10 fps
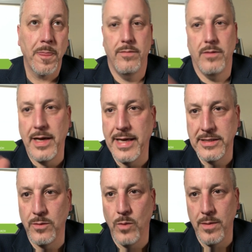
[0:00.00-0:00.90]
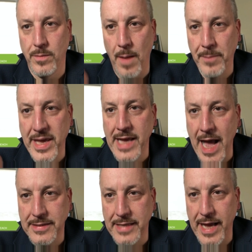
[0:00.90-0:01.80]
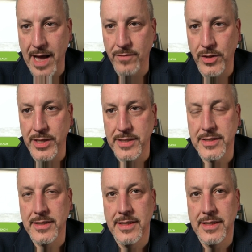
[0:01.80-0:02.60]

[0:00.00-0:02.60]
I guess a PS I have on this.